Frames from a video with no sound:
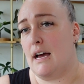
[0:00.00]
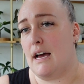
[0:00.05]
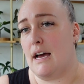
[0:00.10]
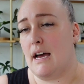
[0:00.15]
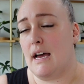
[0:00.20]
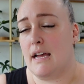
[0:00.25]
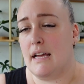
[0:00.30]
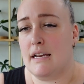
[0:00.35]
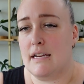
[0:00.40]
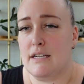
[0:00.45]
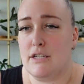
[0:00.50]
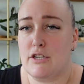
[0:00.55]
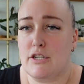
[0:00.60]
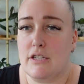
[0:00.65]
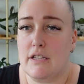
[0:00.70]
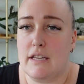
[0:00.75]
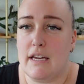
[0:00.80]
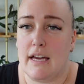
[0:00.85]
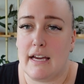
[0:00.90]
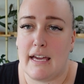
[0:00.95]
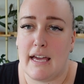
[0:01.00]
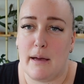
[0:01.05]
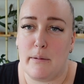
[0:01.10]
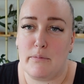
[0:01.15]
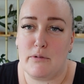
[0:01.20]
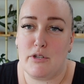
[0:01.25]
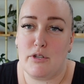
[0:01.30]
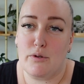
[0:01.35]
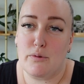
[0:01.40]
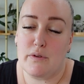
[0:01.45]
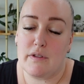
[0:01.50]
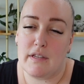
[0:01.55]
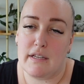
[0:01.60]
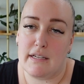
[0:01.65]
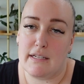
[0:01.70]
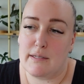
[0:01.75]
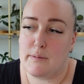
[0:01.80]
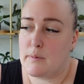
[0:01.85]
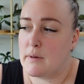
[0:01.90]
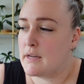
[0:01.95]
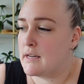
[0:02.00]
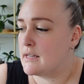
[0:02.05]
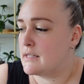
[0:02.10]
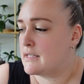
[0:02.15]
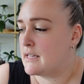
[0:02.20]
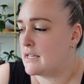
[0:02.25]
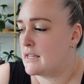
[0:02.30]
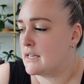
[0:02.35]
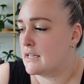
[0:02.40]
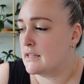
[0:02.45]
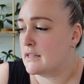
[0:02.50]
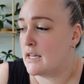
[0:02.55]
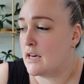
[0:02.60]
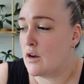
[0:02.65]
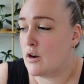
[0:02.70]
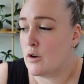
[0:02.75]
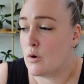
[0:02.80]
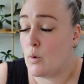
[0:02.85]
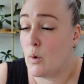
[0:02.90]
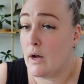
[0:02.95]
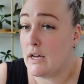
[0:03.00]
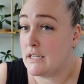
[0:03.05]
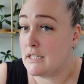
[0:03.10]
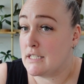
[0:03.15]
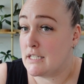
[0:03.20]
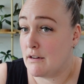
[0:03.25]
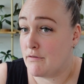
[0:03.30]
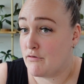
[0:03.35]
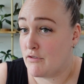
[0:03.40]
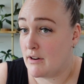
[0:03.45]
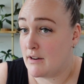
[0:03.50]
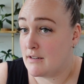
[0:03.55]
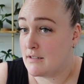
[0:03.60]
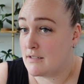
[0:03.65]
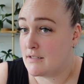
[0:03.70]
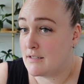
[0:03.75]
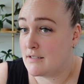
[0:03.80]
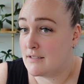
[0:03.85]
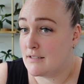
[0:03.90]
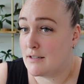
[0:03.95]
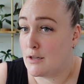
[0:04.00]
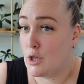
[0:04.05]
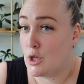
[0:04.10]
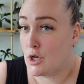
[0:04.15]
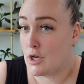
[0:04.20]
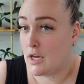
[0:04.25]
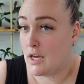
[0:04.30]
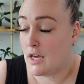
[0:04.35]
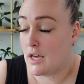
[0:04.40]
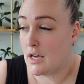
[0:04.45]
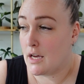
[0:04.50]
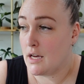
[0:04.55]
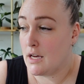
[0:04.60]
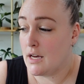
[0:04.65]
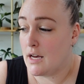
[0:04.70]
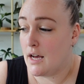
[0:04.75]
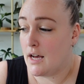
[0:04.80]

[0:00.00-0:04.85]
I kept two of these because I think they are quite different looking.